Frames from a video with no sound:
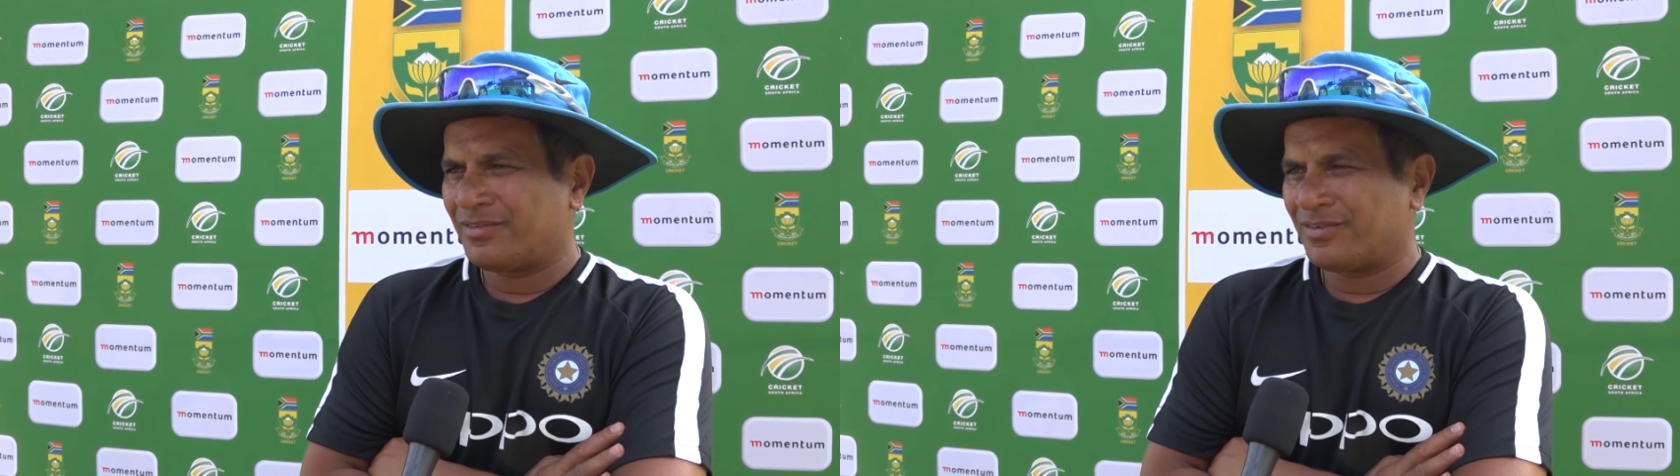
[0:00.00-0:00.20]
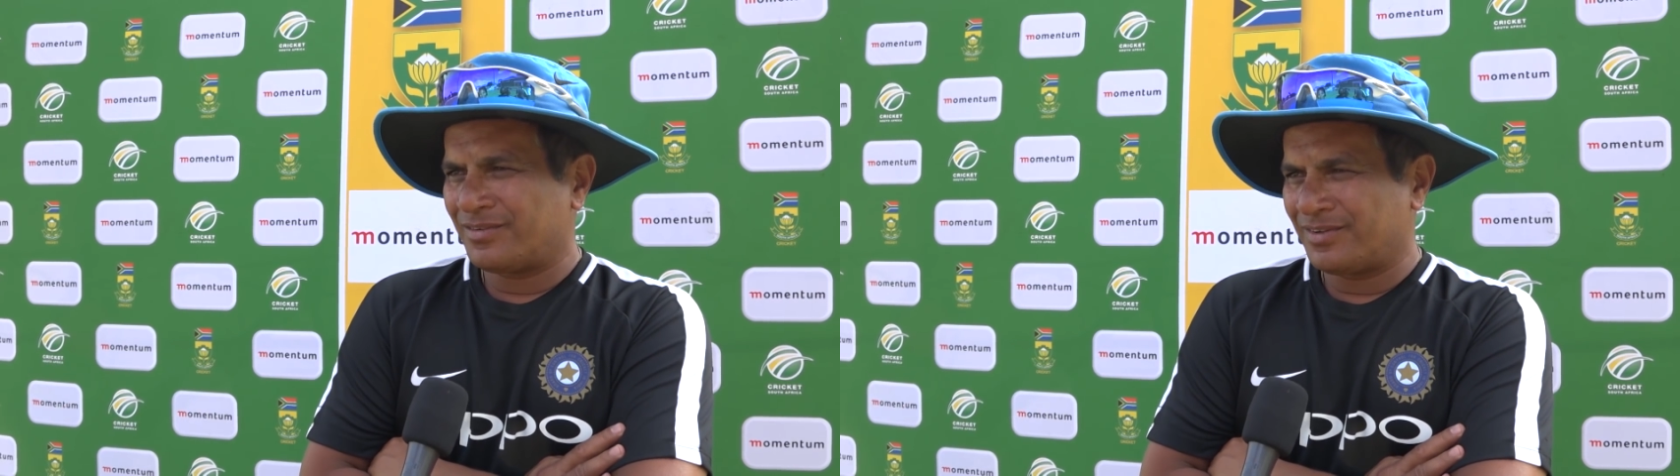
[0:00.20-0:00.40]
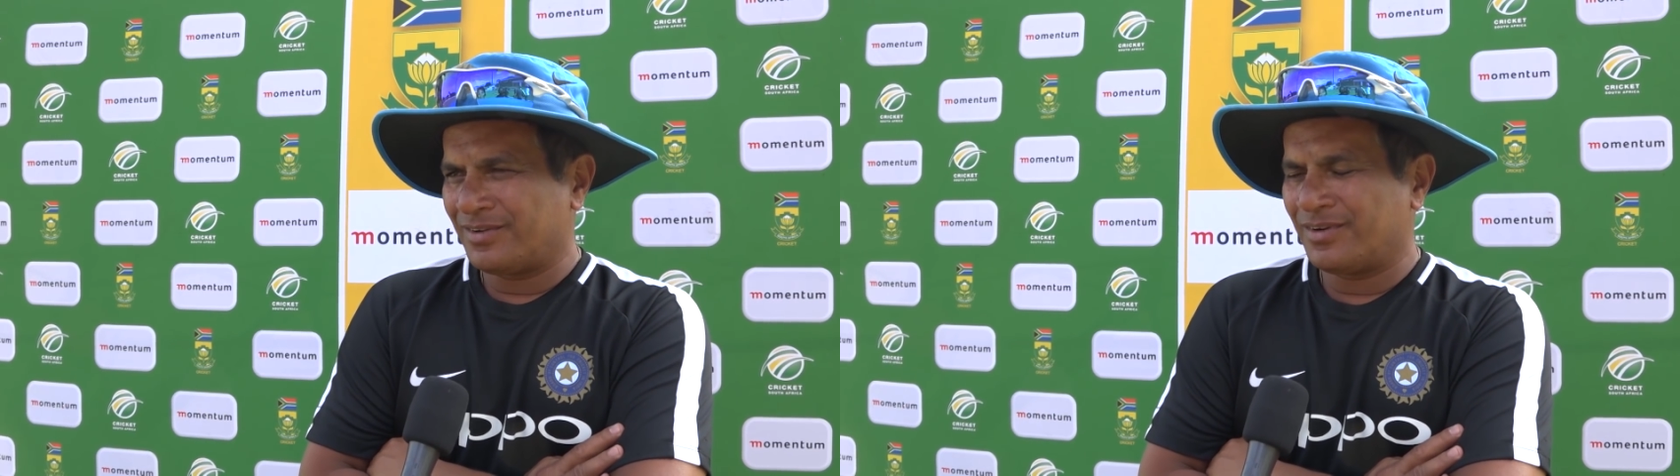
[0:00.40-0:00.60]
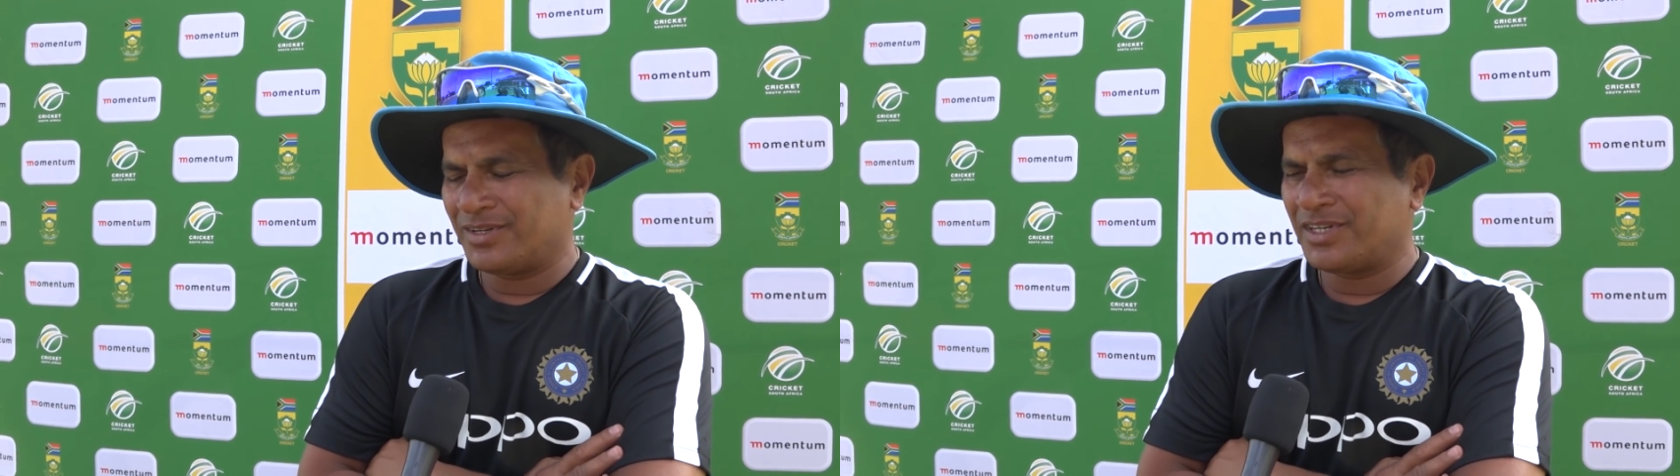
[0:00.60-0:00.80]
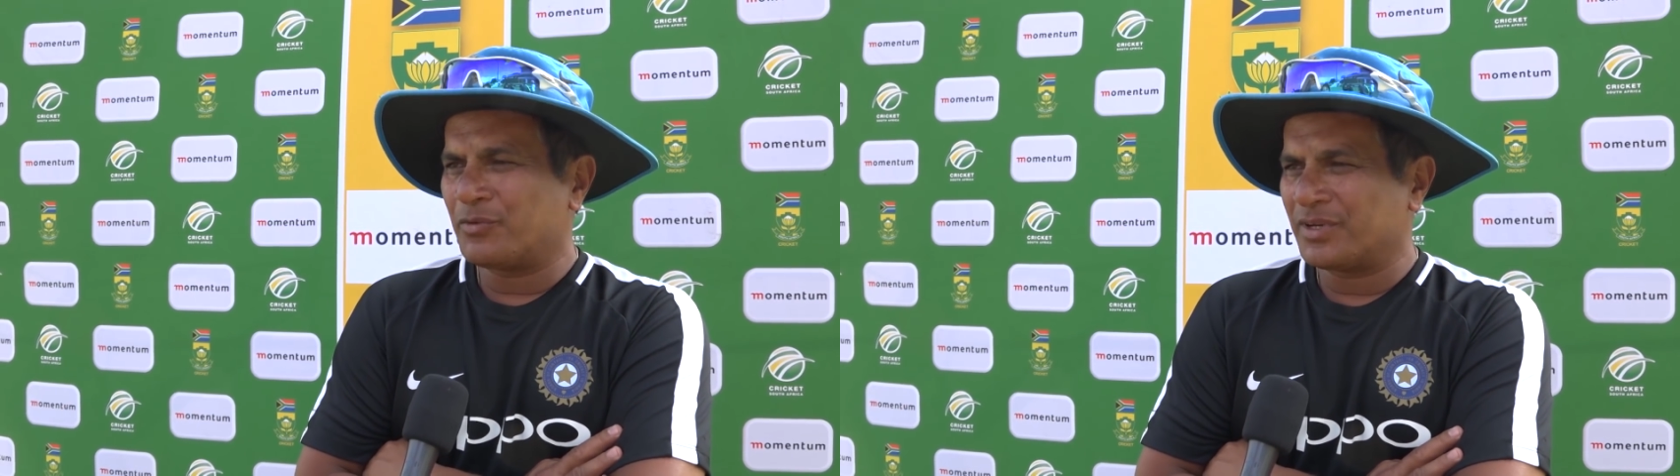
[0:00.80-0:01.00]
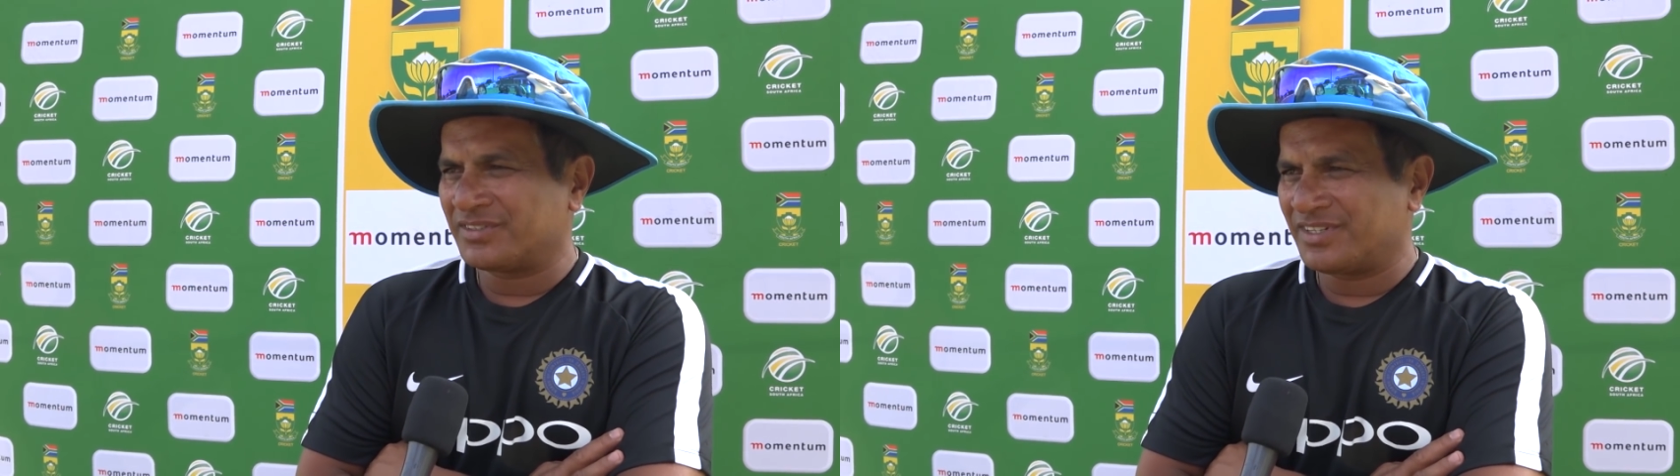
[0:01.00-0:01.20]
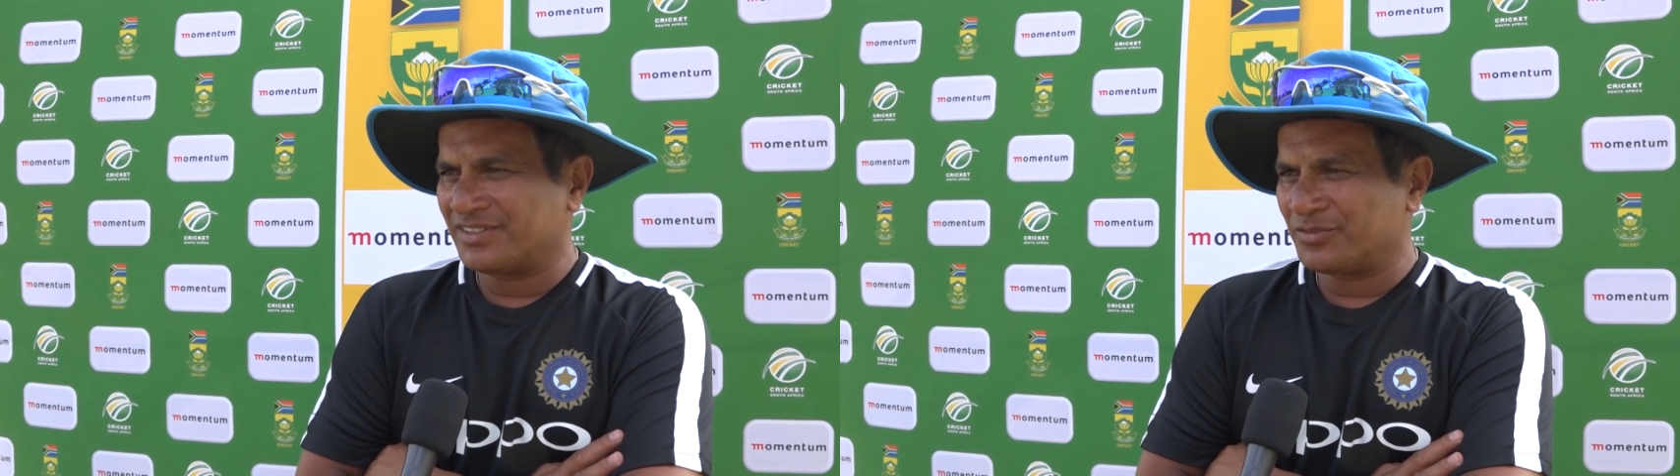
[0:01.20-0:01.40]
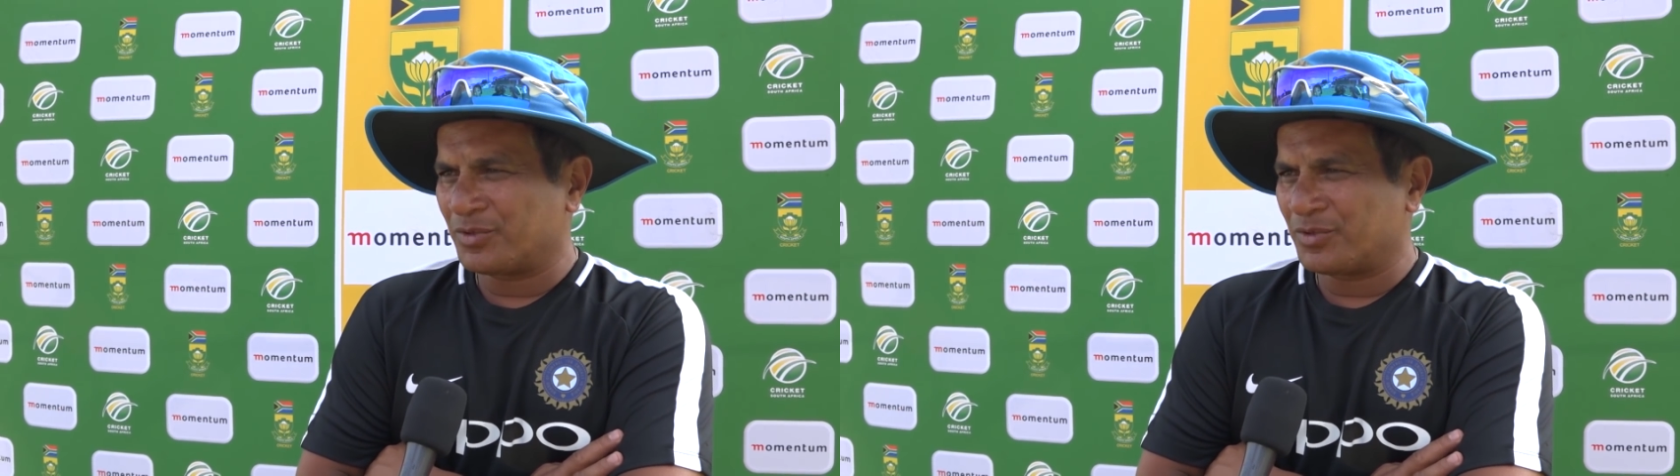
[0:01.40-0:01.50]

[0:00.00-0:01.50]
T20 series as